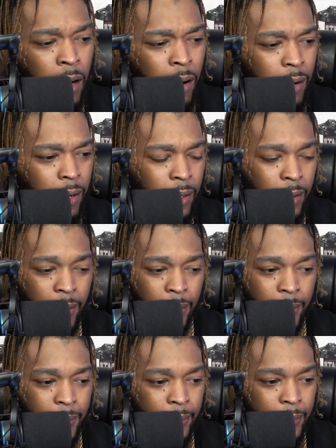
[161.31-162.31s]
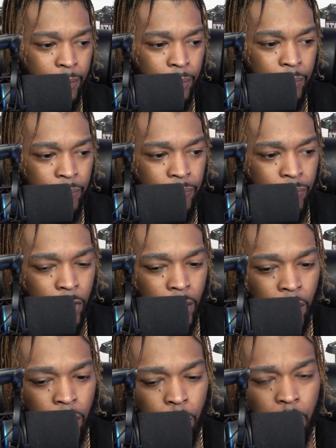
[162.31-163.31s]
Uh,
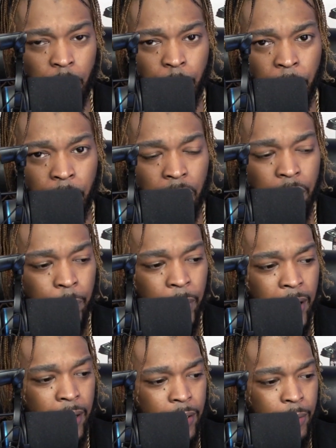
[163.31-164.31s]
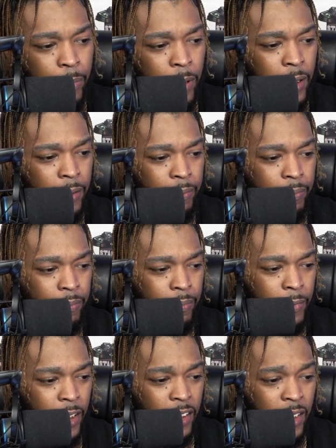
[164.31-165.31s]
although he was married in the past, but
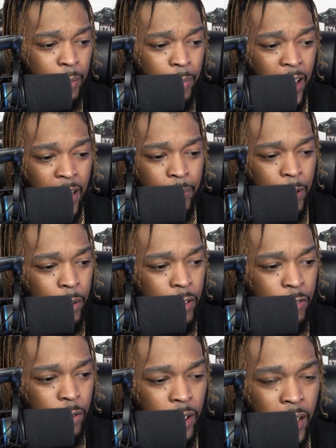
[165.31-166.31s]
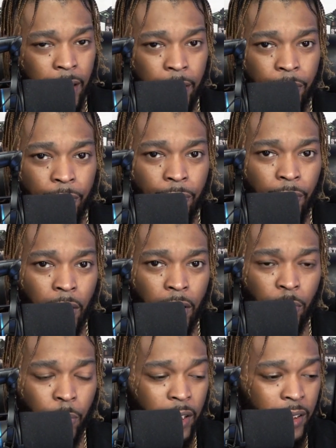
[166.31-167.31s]
they say bad marriage for life
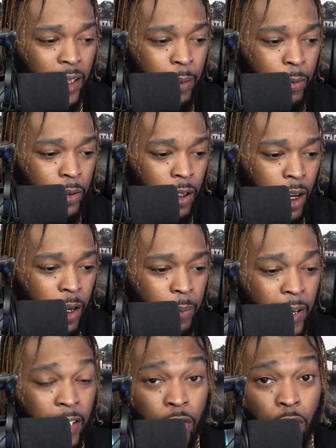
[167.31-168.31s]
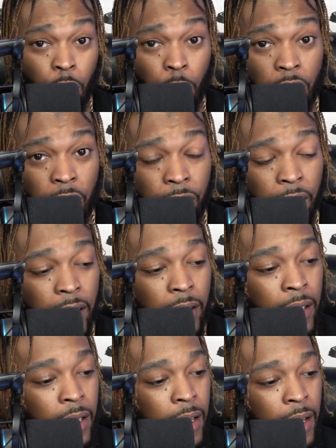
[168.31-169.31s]
on the red table talk makes jokes of
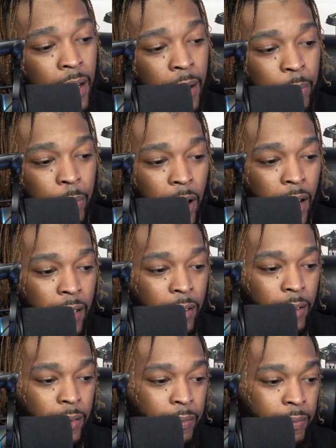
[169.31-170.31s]
it, but